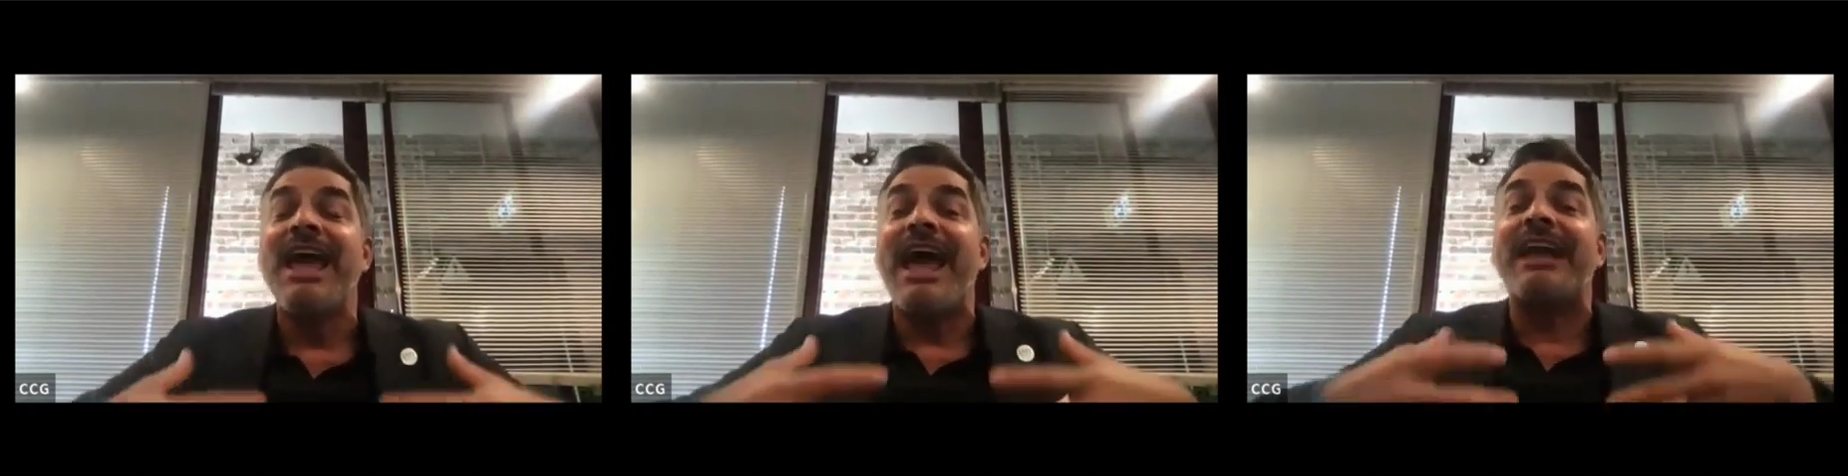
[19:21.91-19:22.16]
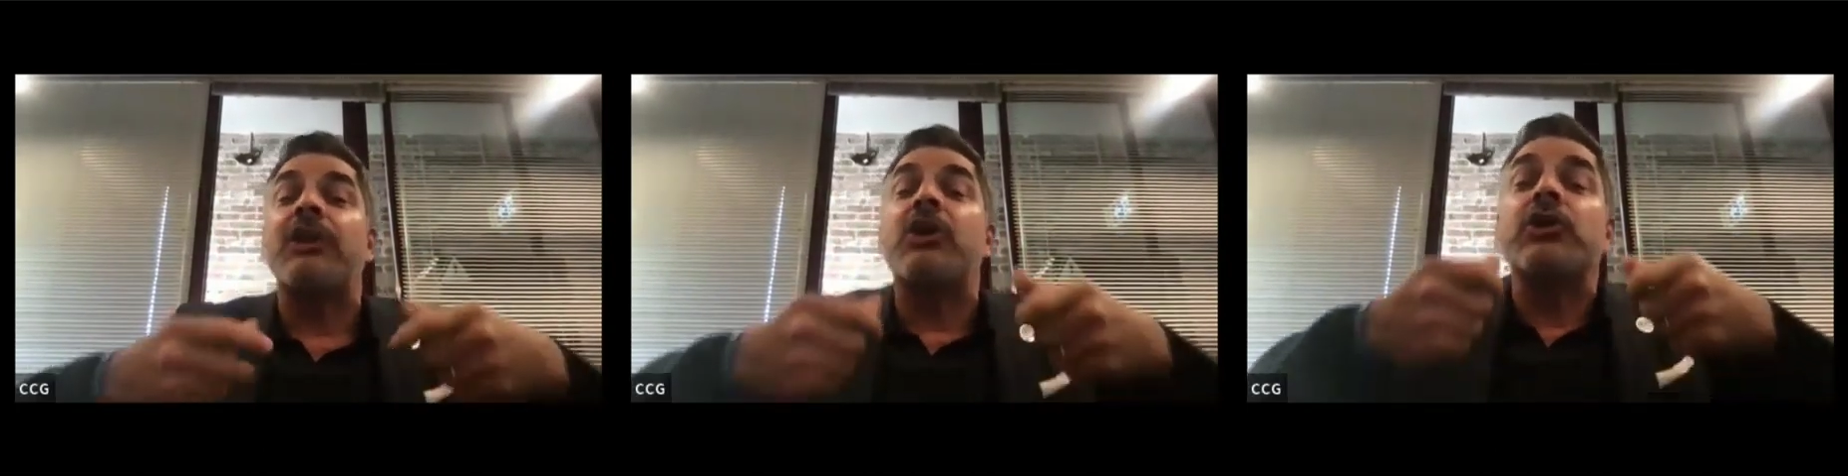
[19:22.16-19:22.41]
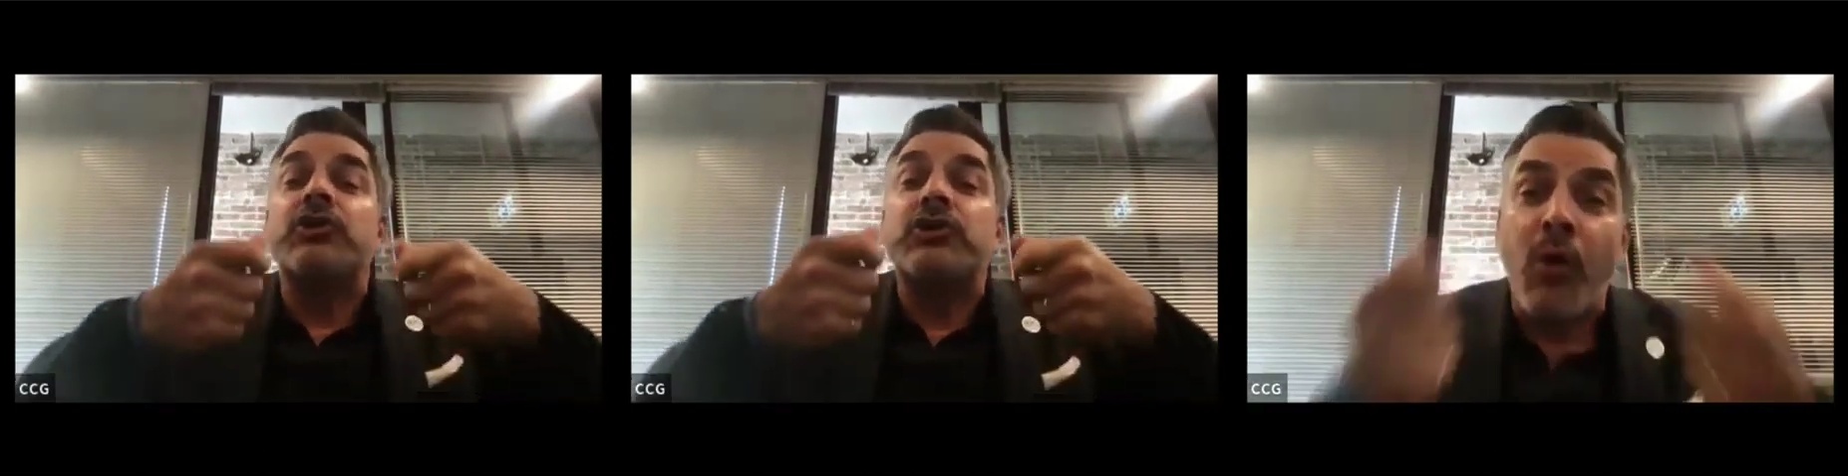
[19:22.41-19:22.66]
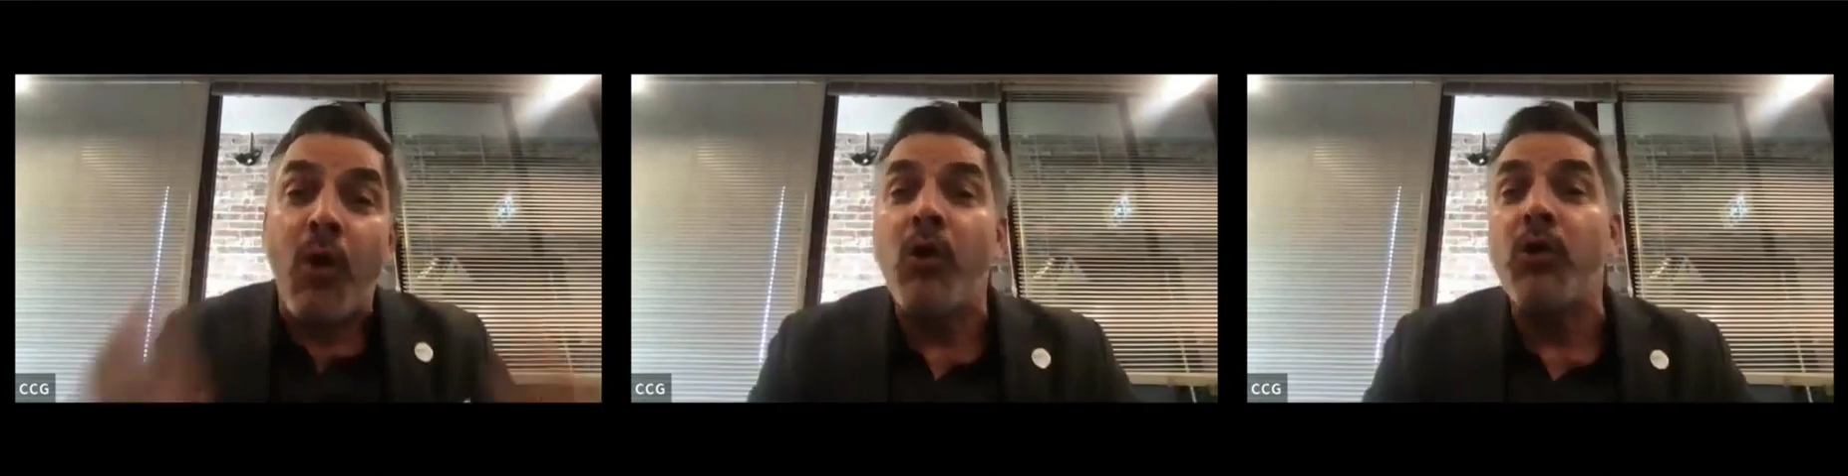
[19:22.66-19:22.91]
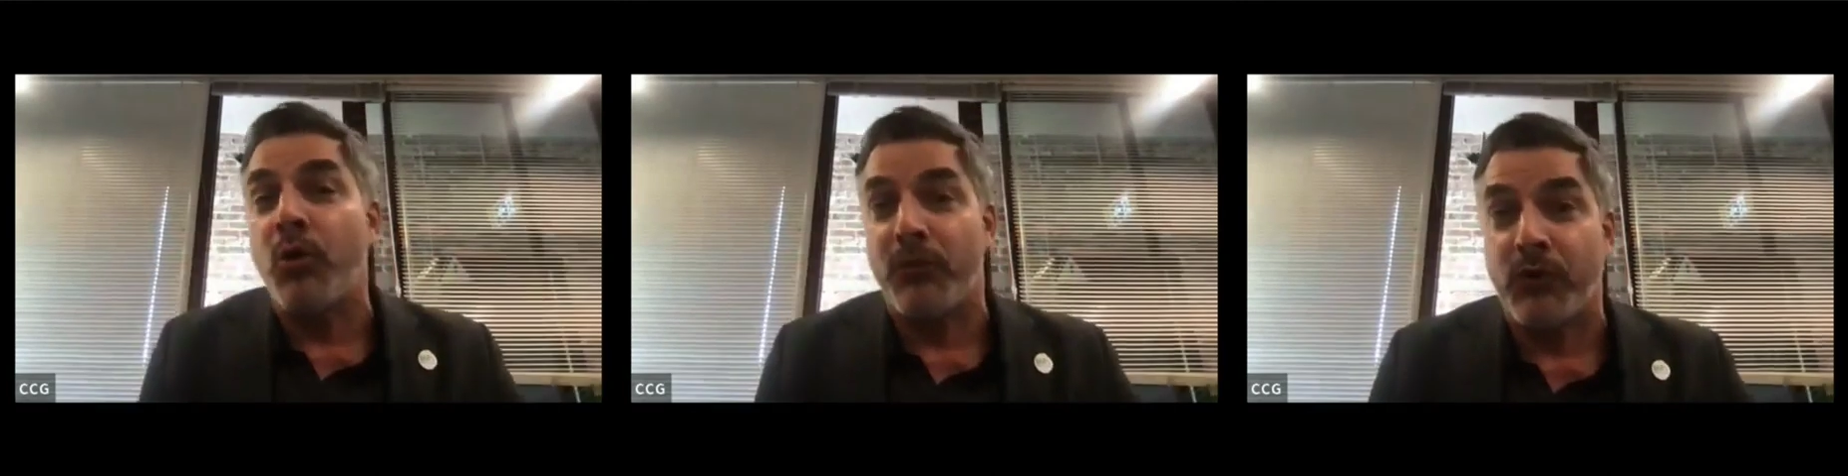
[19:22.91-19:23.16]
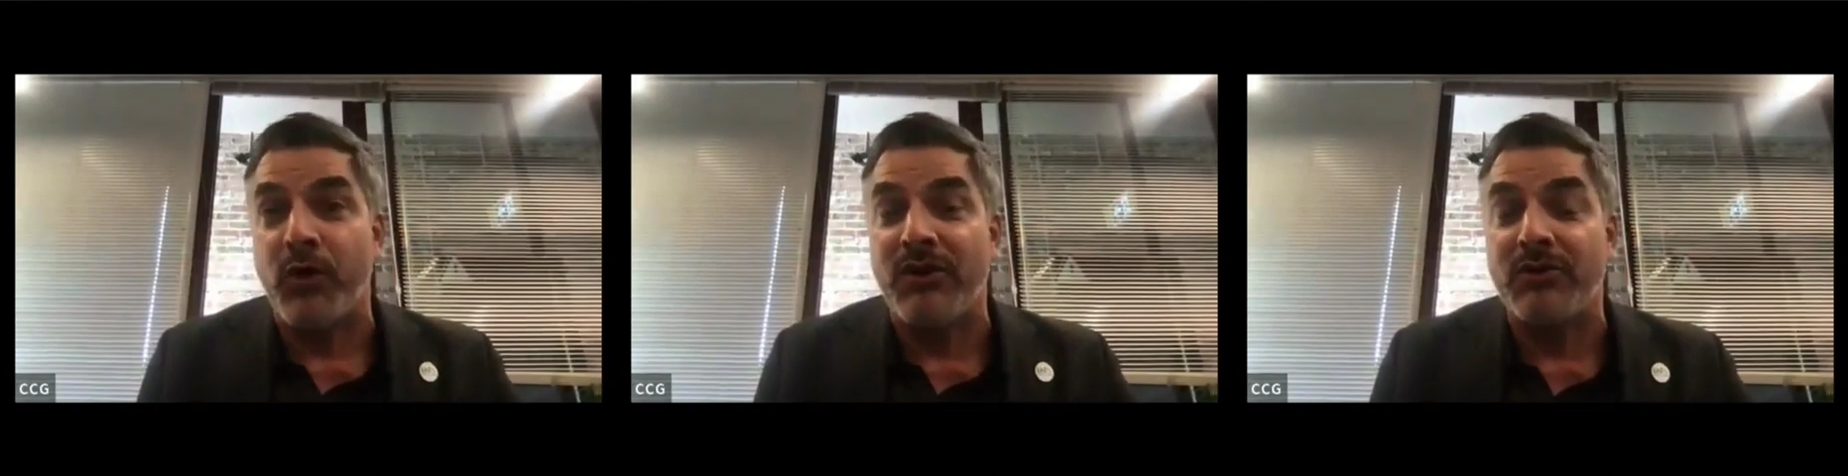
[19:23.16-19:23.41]
and control
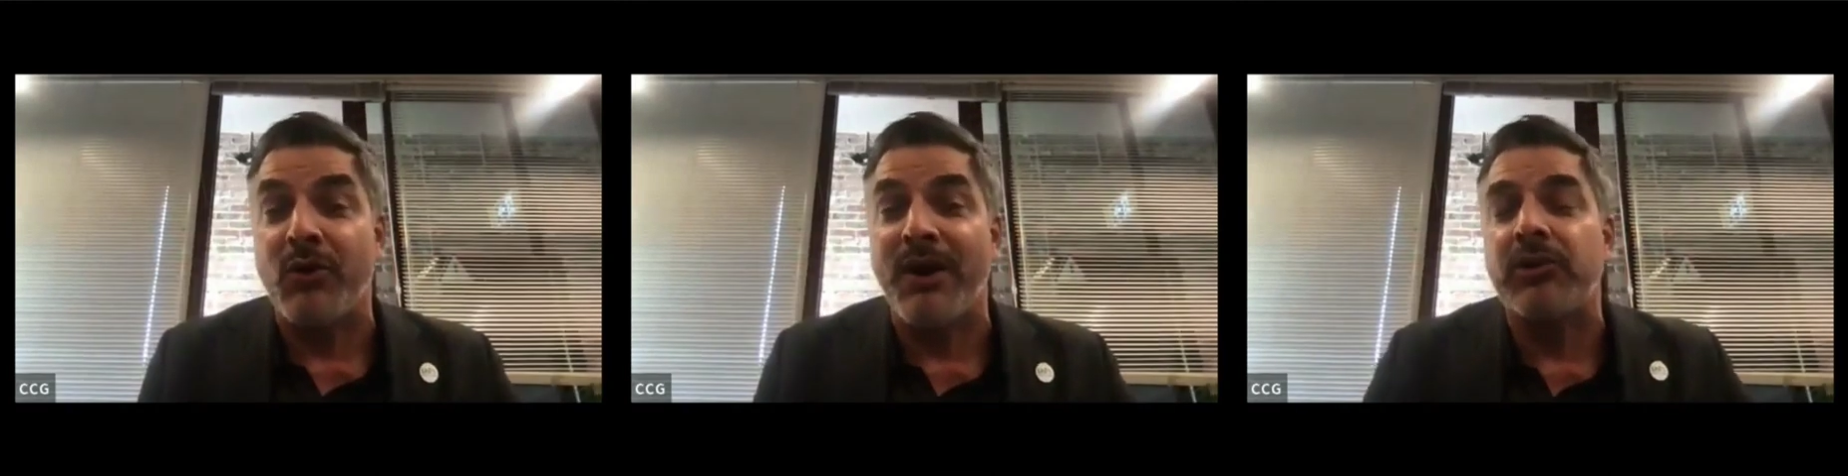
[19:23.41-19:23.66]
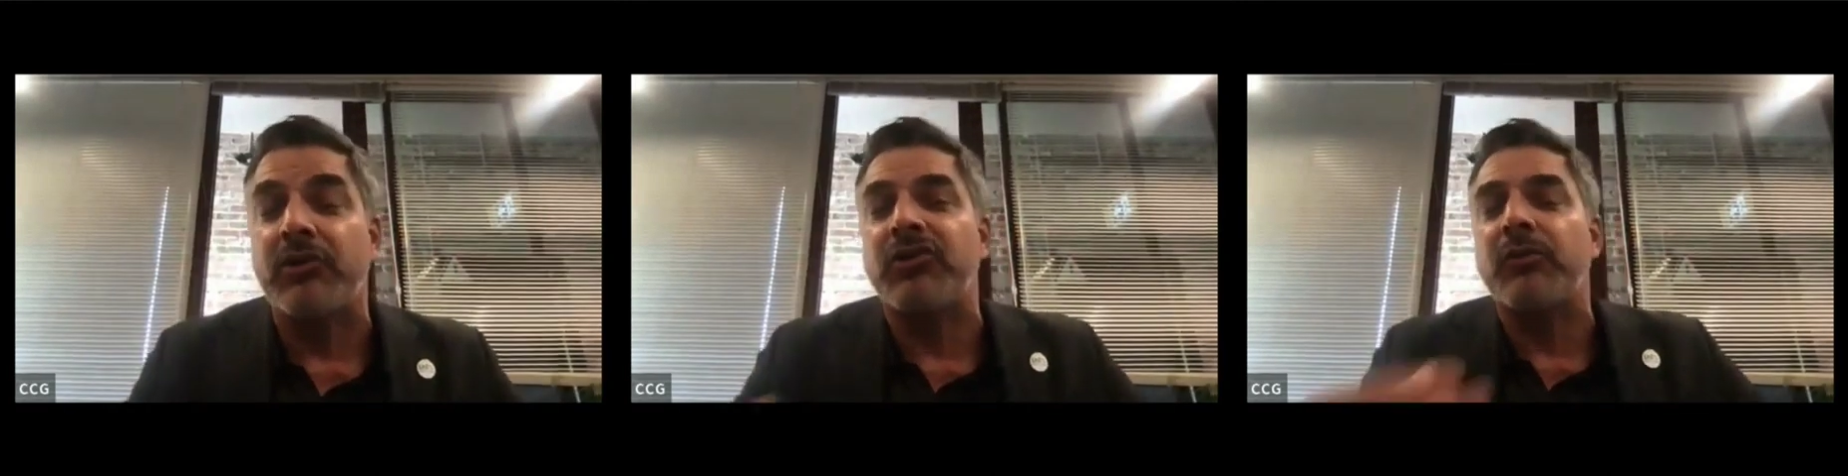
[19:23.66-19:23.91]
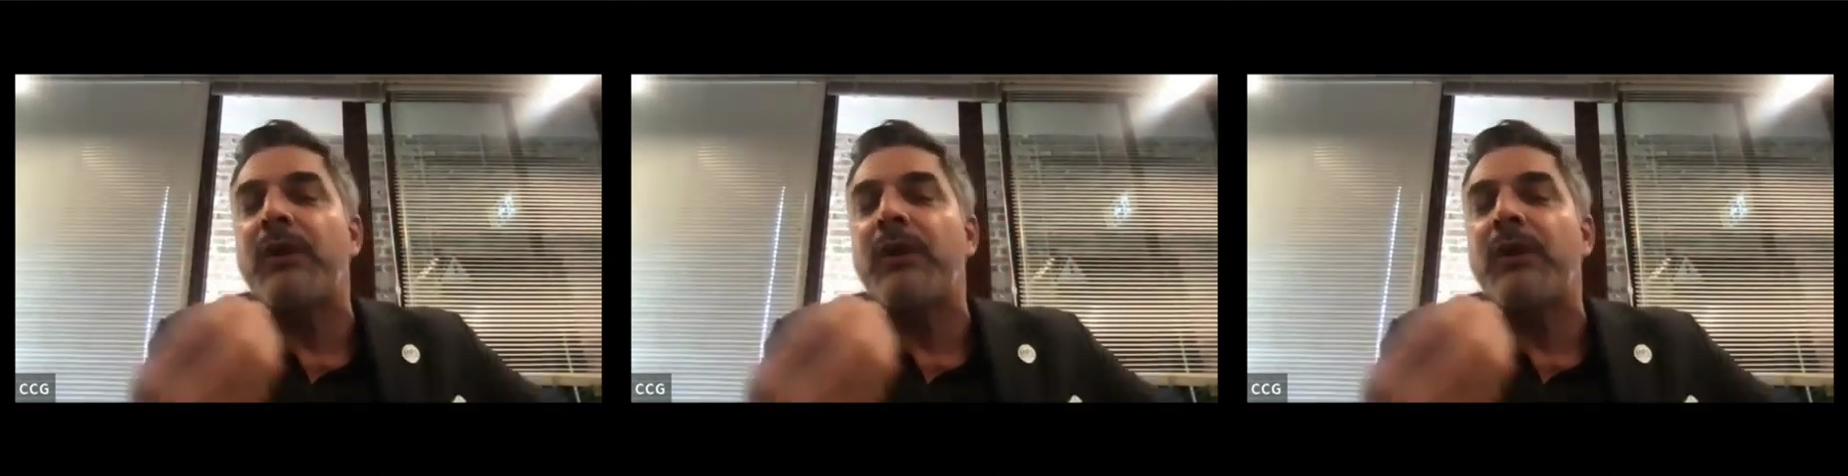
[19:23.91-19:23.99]
over your energy.